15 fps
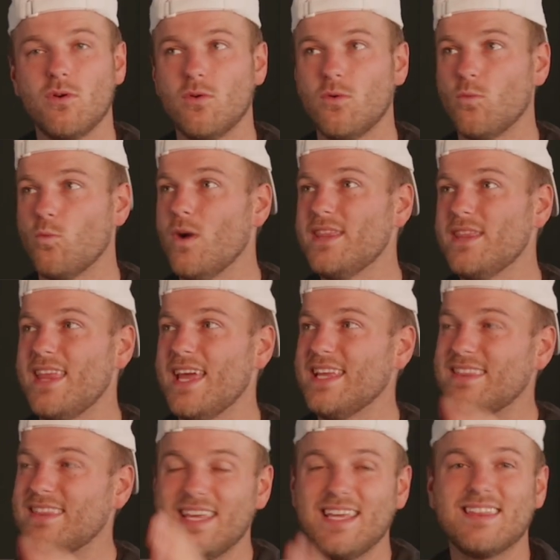what they
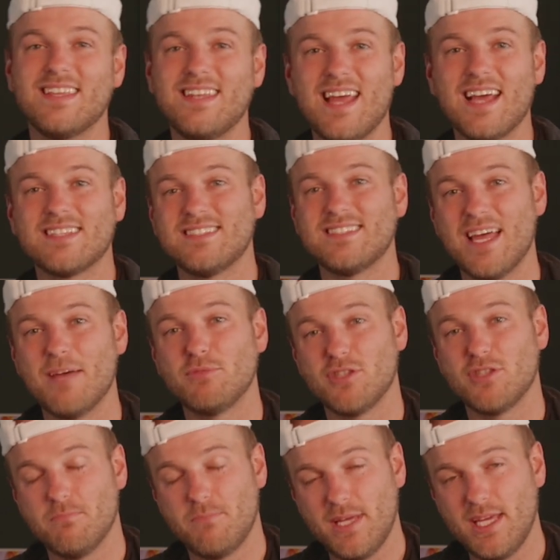think the next step
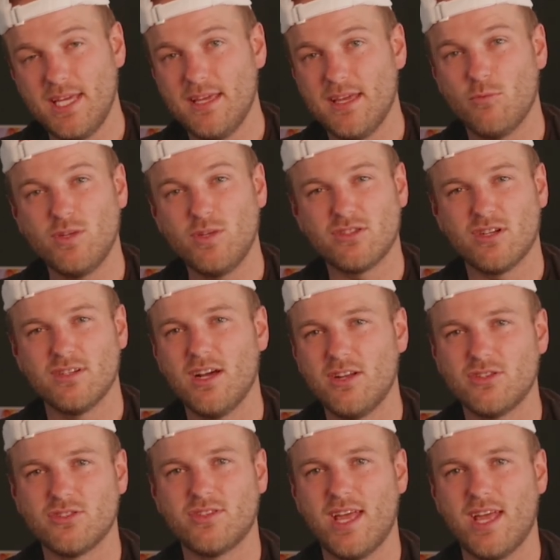should be. And we start to
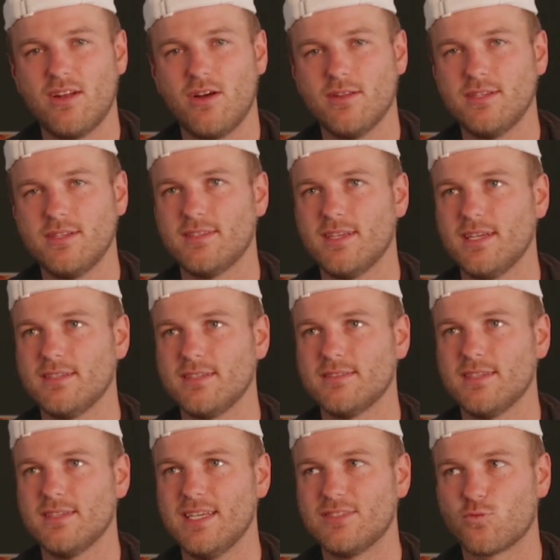understand all these things.
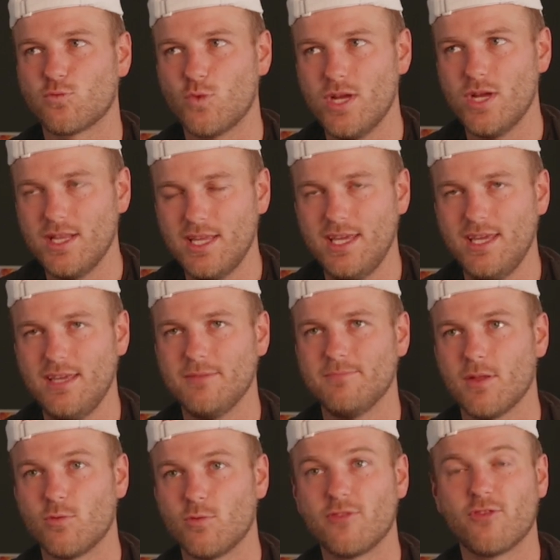It's really
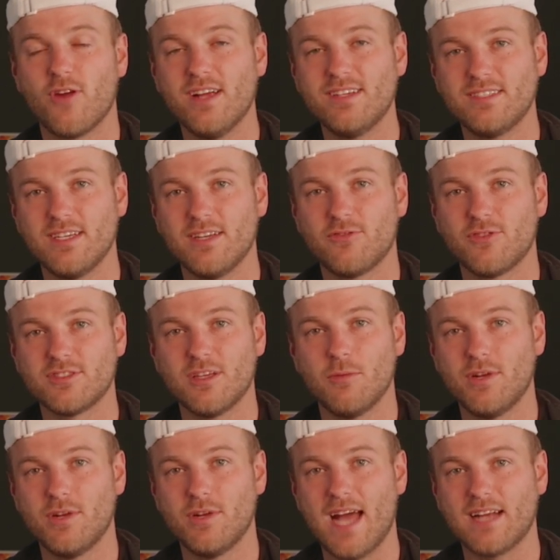refreshing for
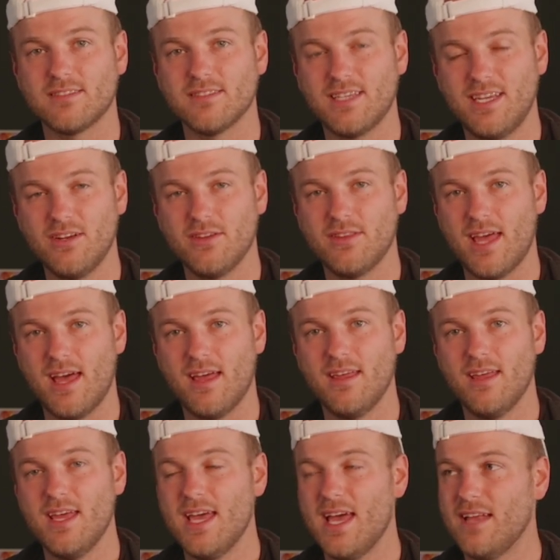someone to actually hear that.
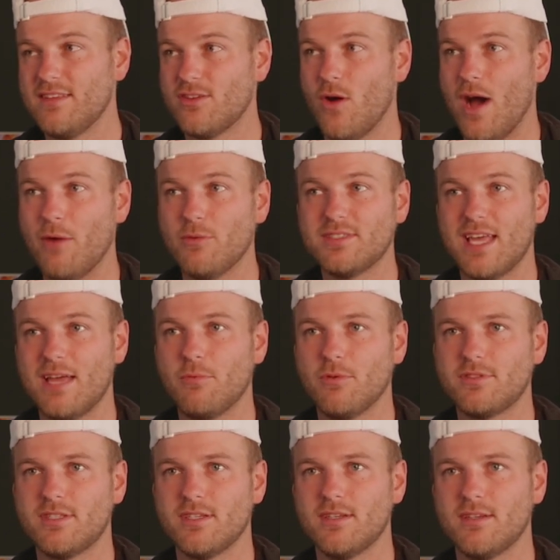And so I was able
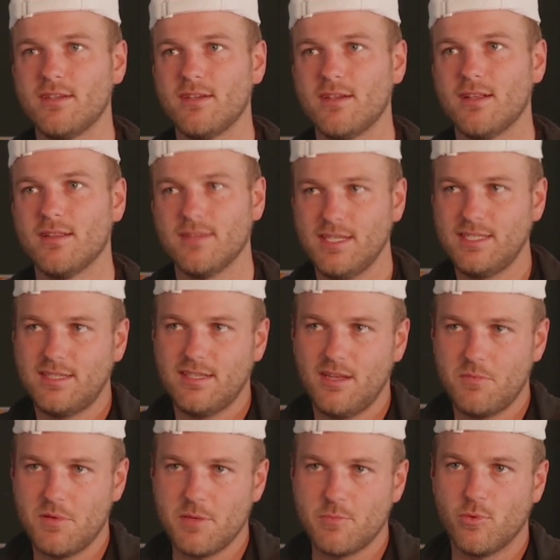to listen to
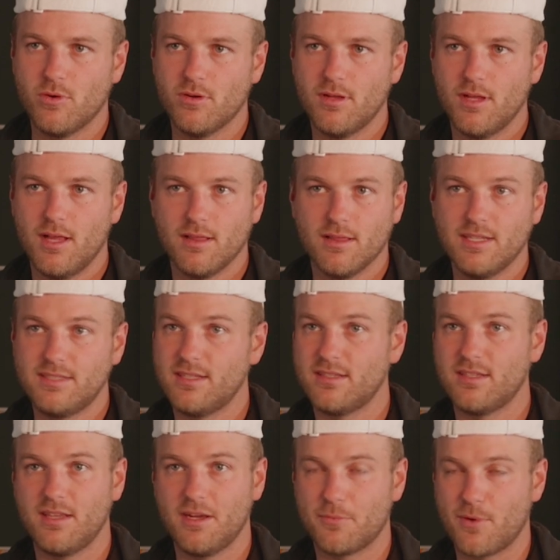people, listen to
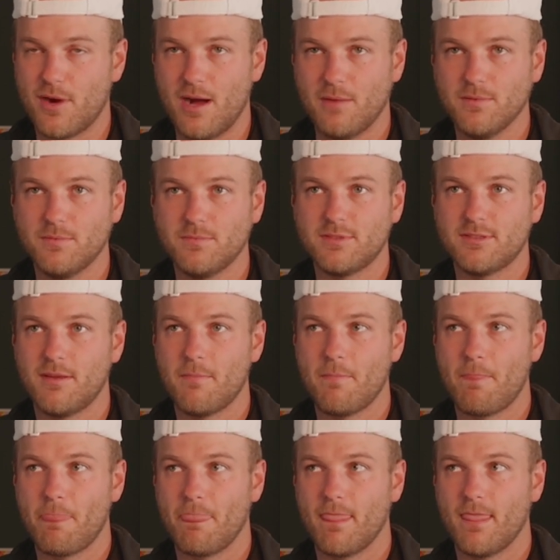their problems,
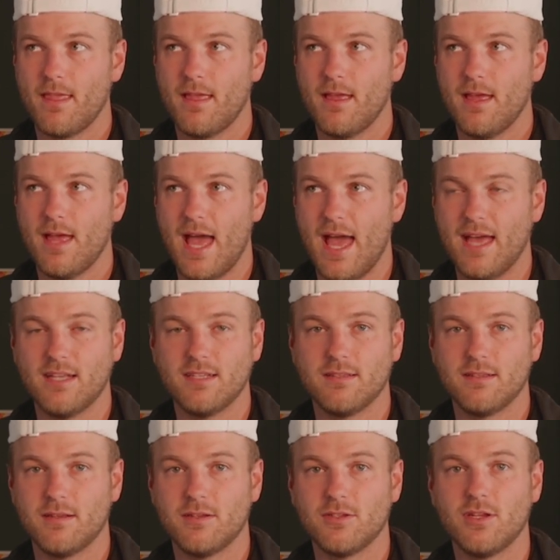and
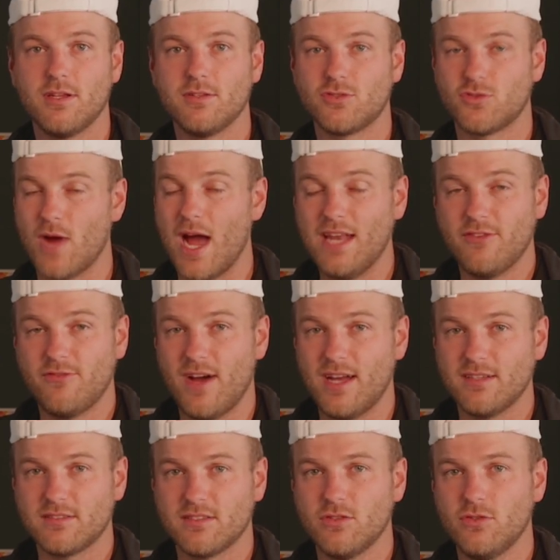try to find a
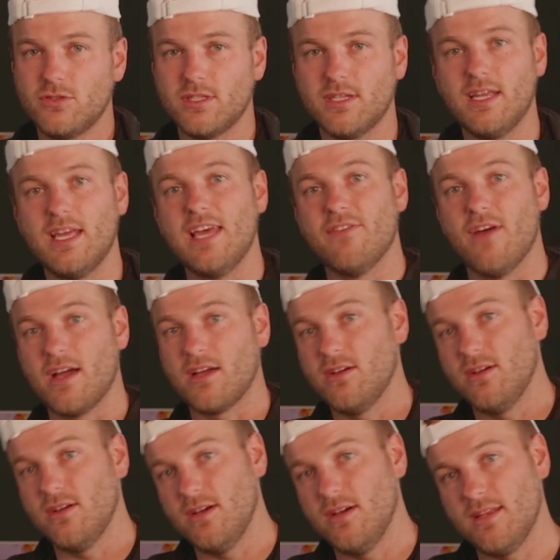solution. If I
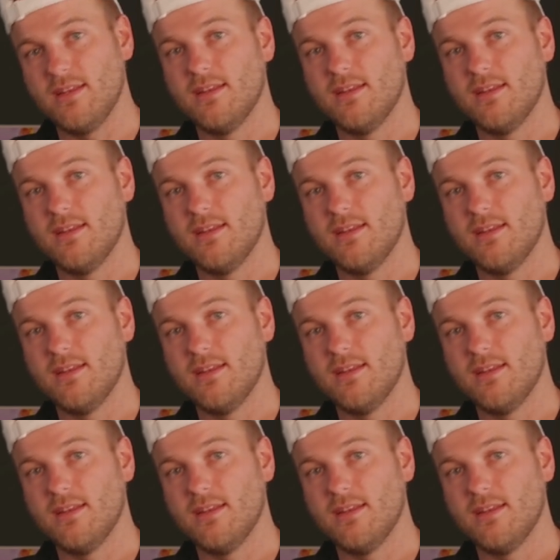could, then